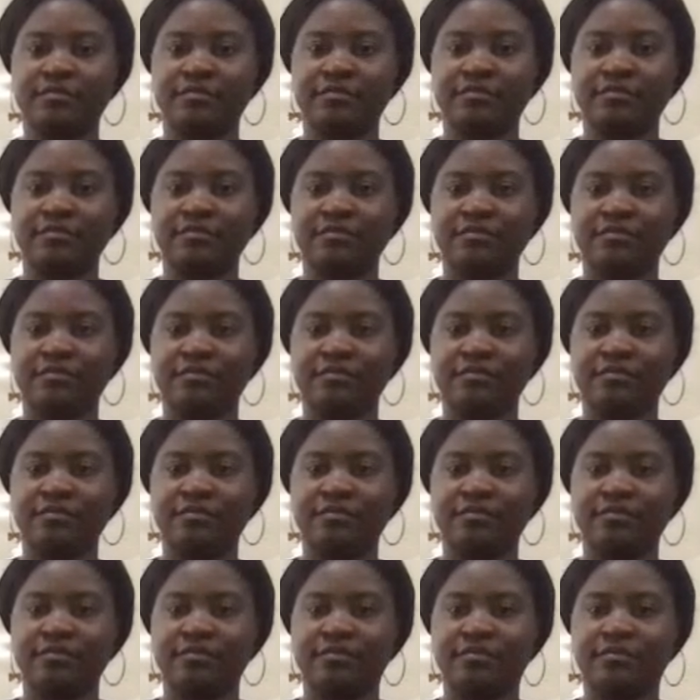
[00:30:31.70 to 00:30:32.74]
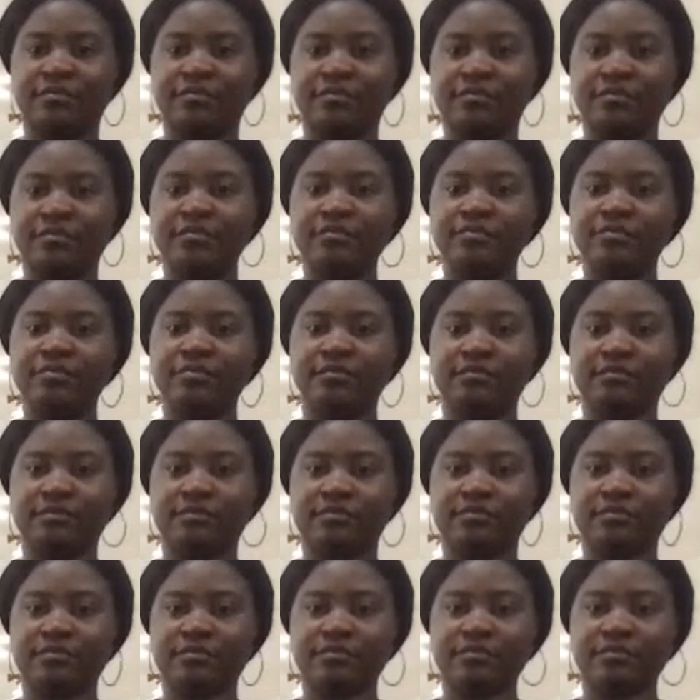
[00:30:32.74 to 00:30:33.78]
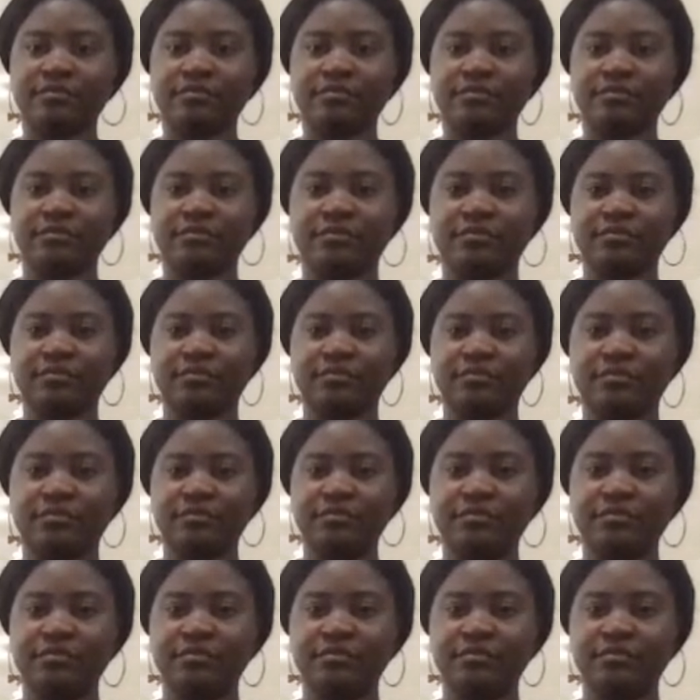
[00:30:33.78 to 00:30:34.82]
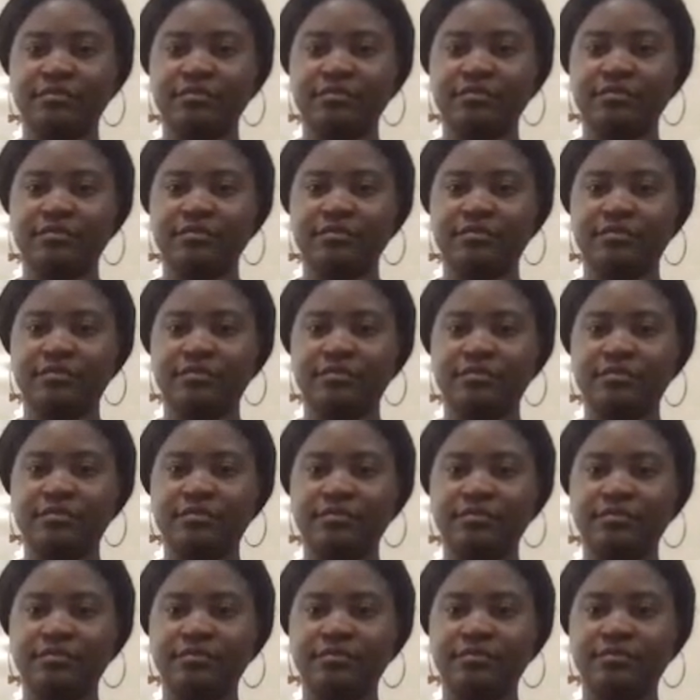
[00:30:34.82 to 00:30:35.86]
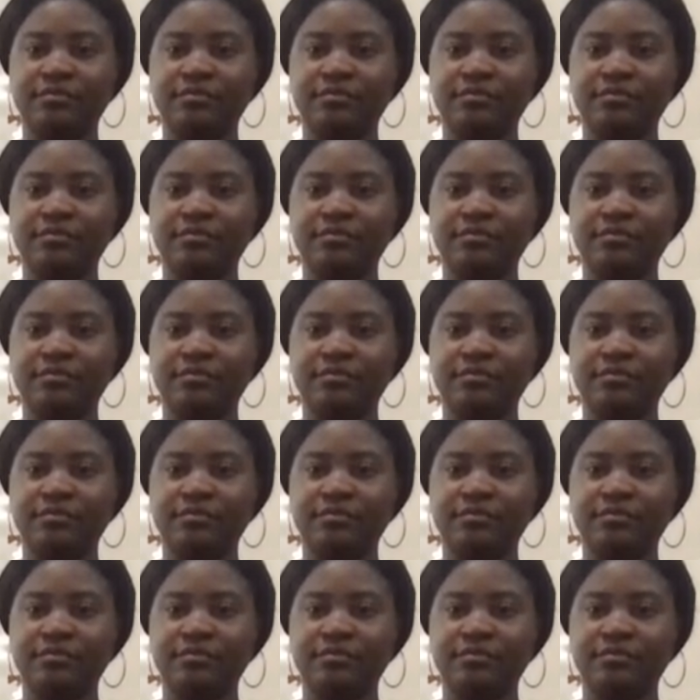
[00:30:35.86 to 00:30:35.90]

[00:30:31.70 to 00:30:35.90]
The person shown says nothing.